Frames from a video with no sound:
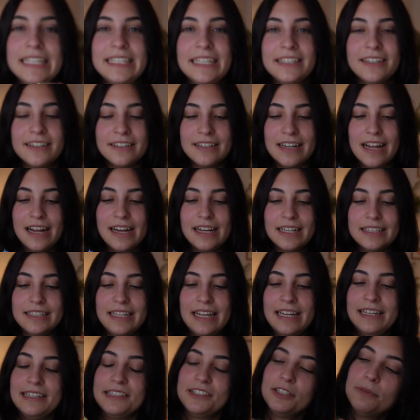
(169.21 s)
didn't add
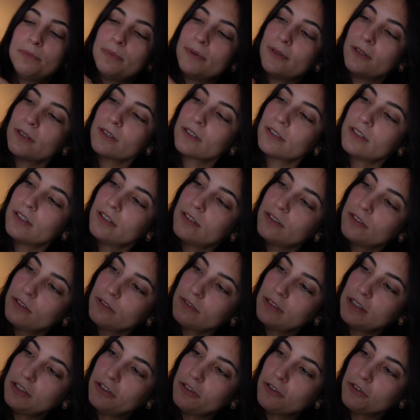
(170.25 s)
any support to
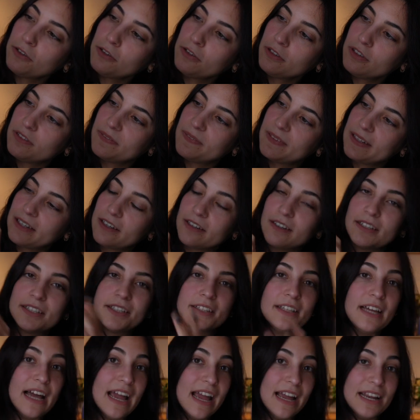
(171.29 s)
the torus
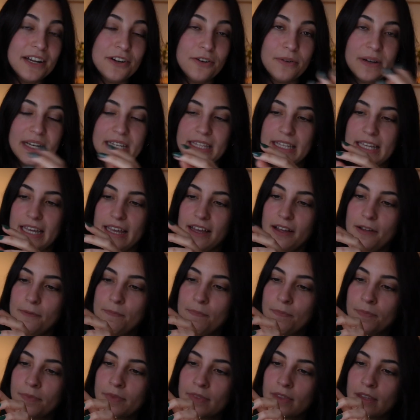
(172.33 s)
because I had no idea.
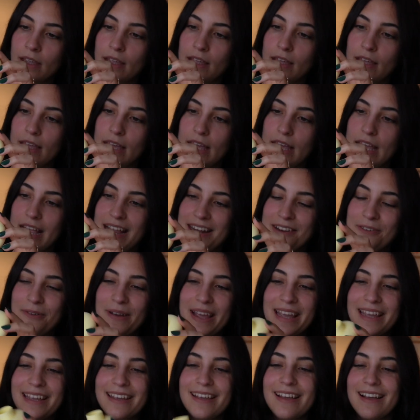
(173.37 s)

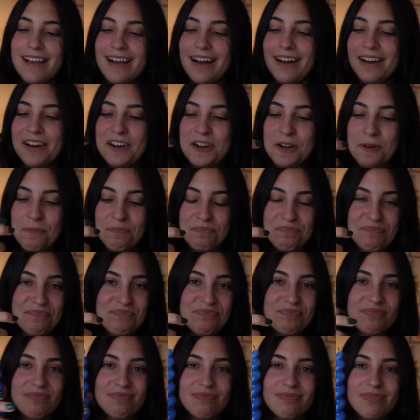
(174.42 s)
Anyway, I
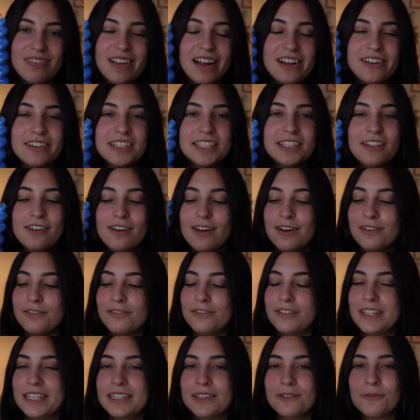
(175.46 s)
also love
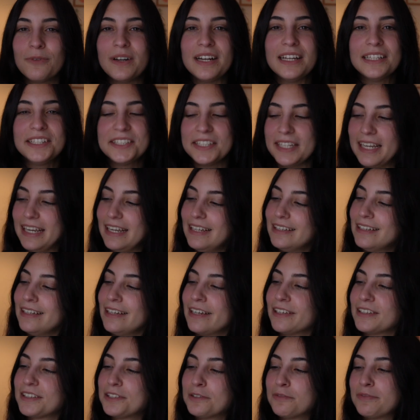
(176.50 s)
it when I say it.
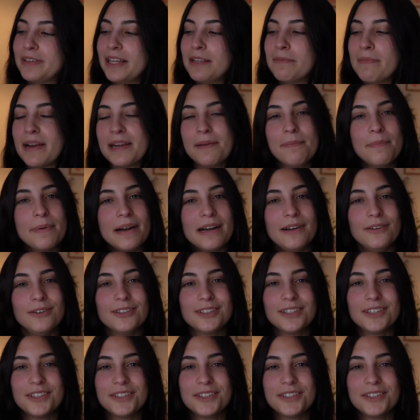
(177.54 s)
I also feel very proud.